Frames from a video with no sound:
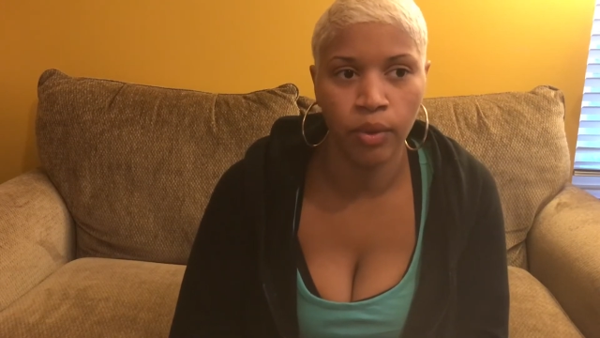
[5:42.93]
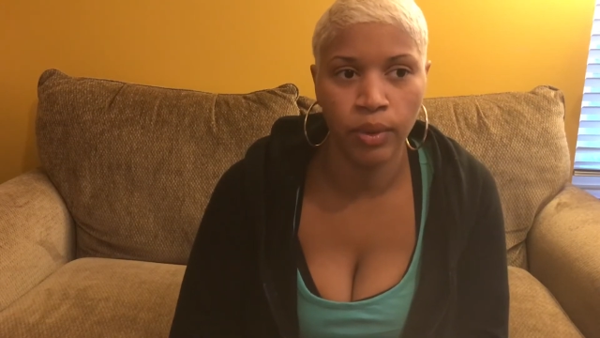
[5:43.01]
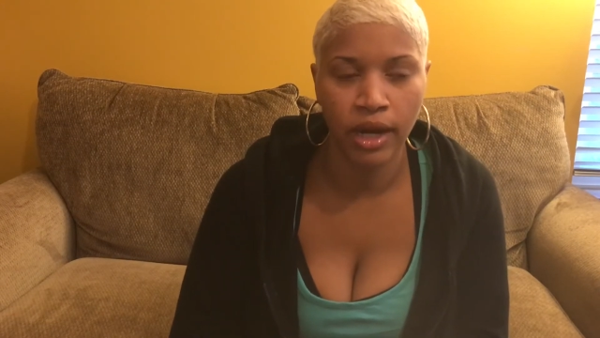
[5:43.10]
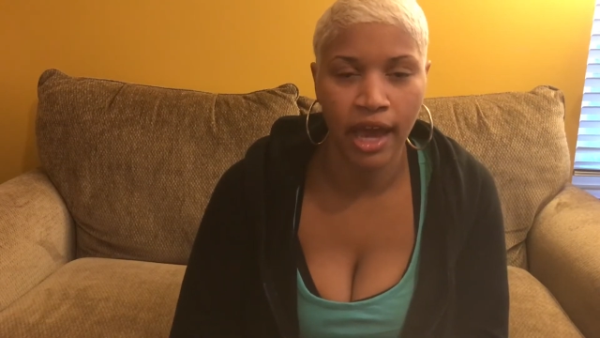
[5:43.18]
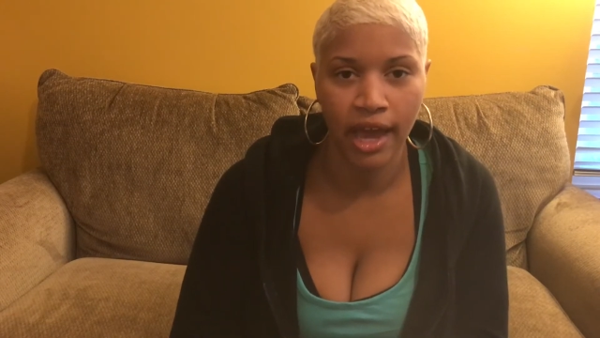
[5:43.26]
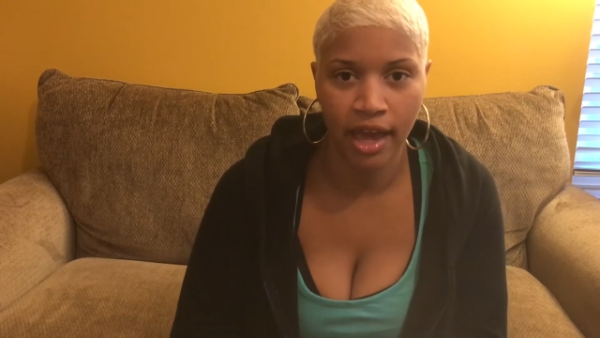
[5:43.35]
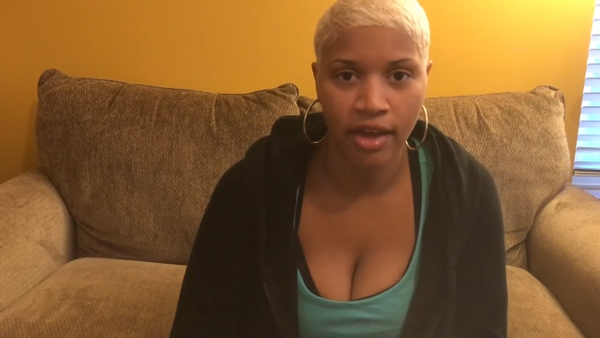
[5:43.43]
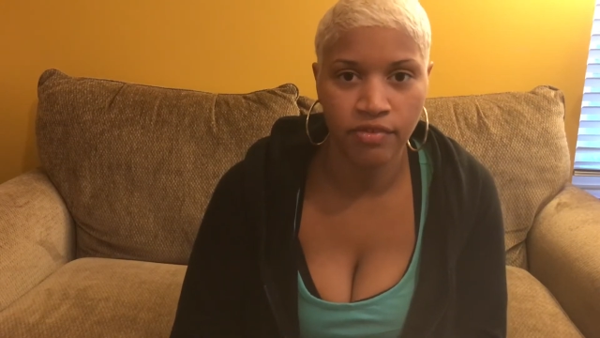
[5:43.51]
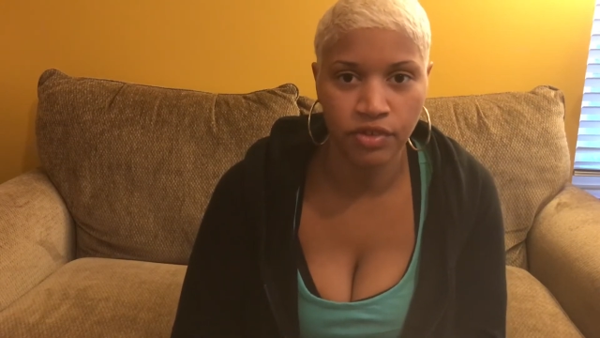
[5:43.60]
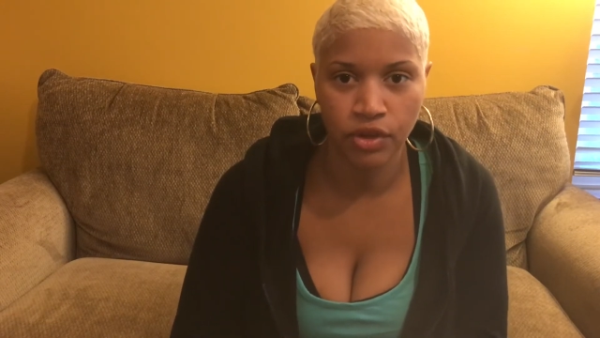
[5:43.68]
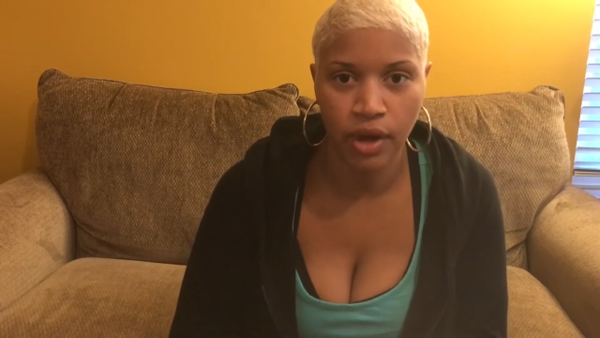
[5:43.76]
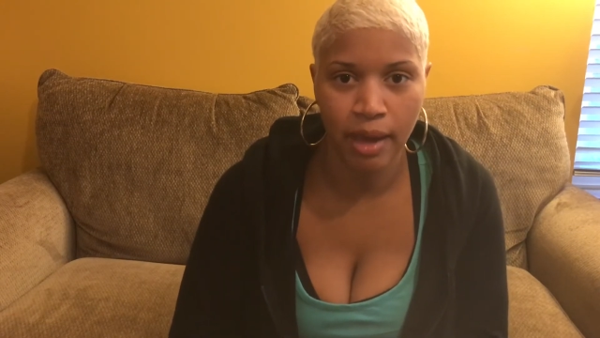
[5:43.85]
when I
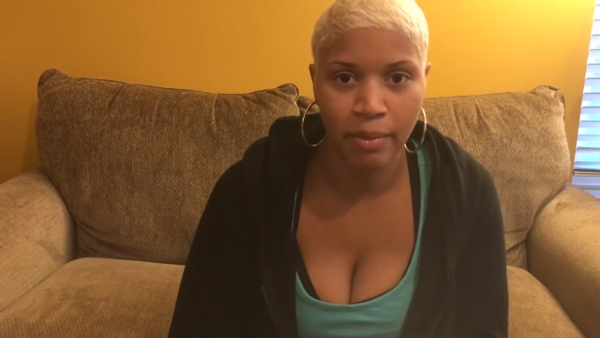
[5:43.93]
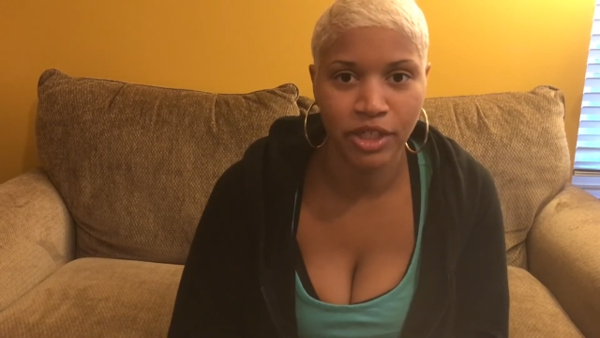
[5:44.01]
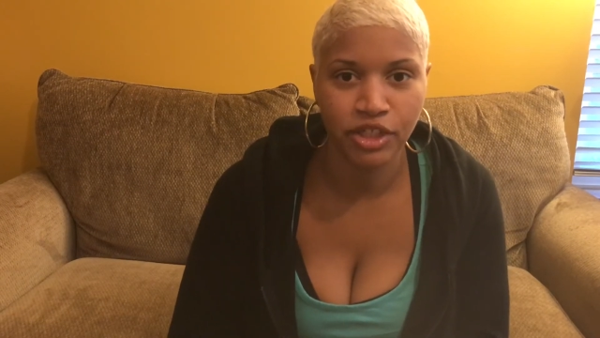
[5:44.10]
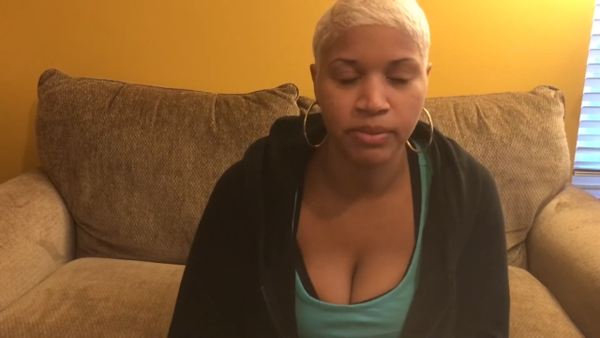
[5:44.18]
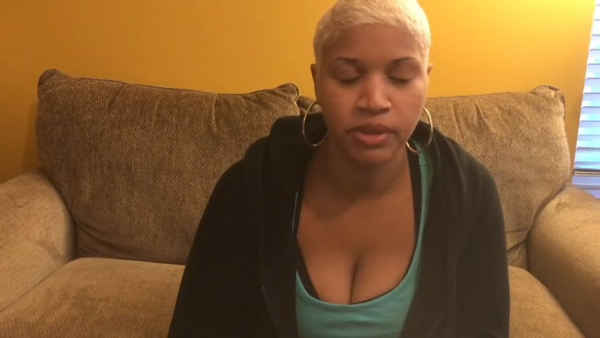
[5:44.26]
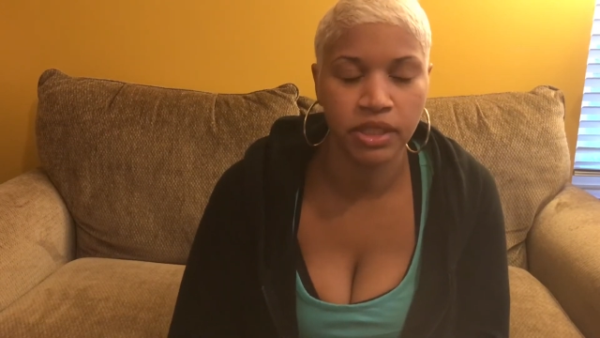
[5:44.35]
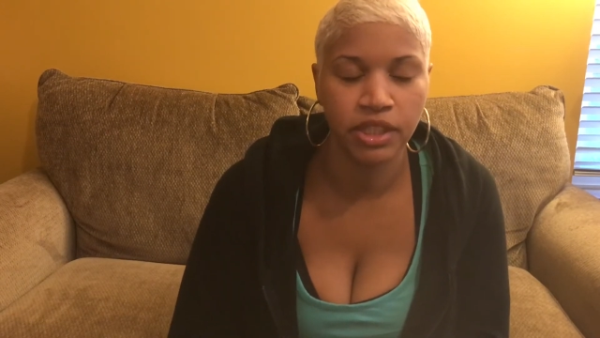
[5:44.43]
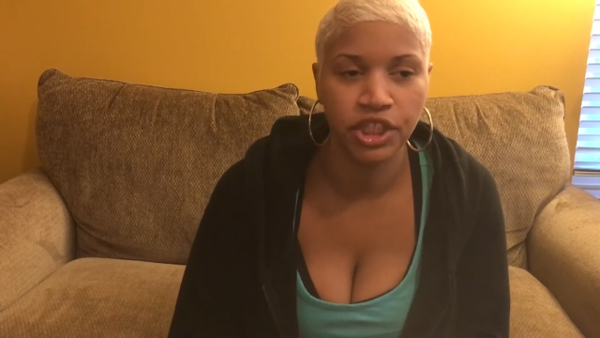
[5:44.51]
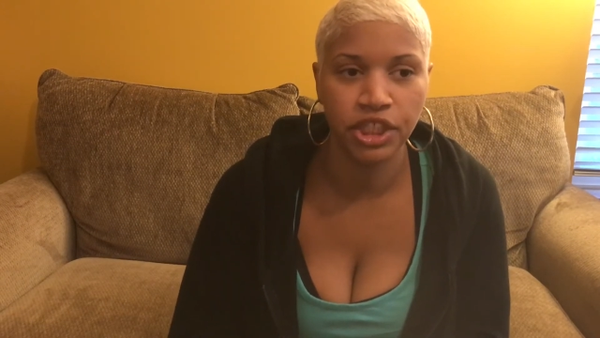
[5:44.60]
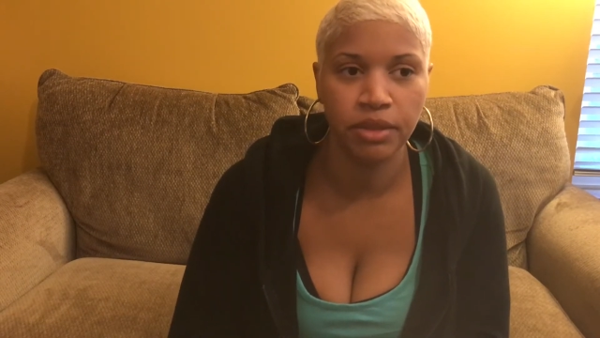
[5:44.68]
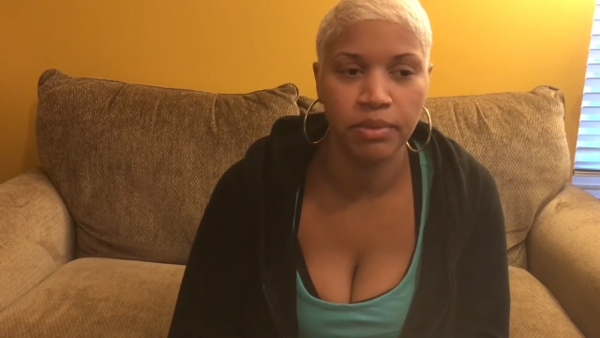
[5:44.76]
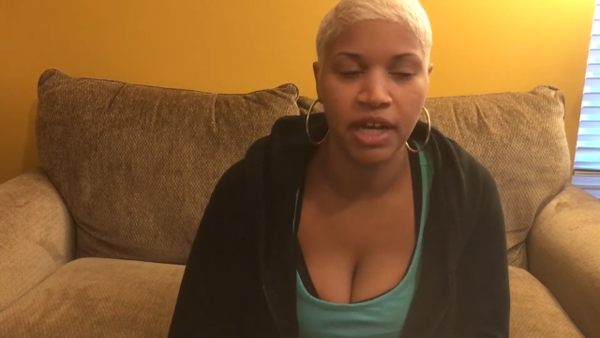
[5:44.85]
had my trips to the
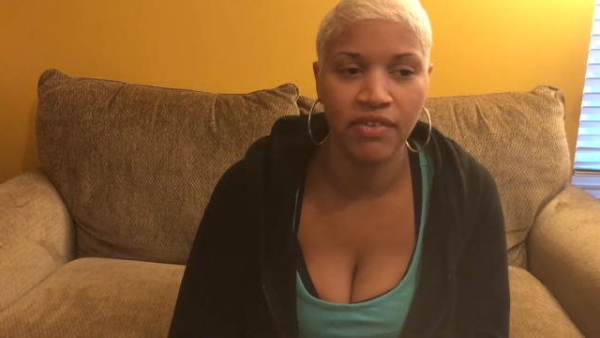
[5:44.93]
gym and